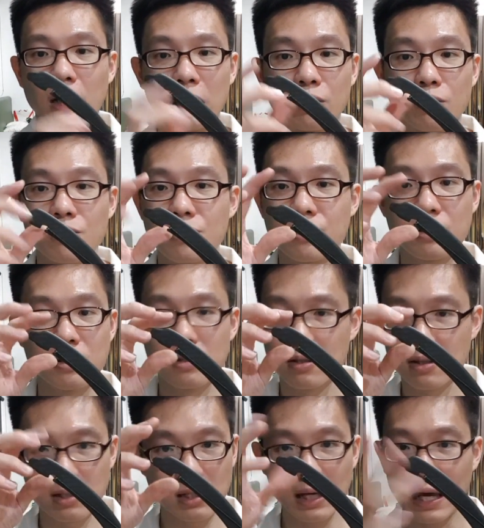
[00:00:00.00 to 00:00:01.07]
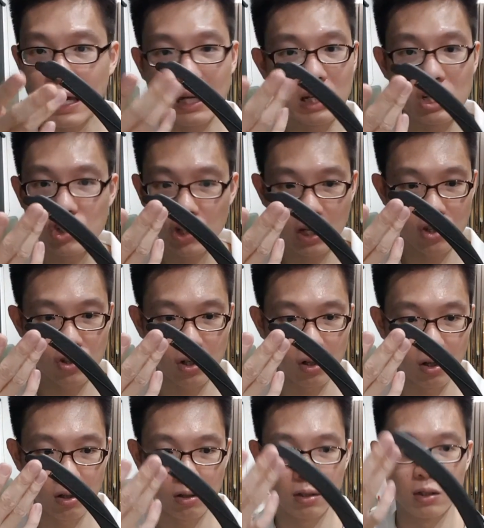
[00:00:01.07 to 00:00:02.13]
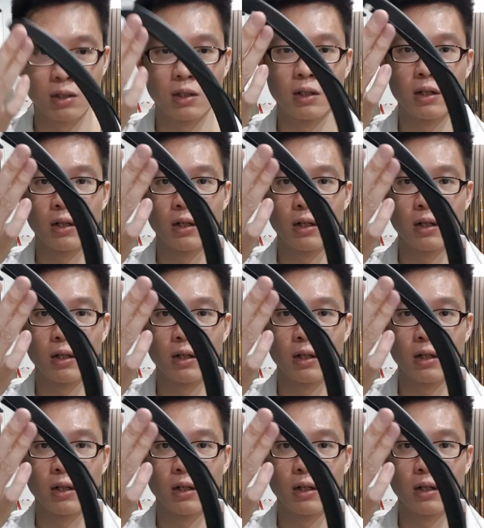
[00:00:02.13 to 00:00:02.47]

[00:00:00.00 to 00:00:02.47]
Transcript: I don't see any change at all.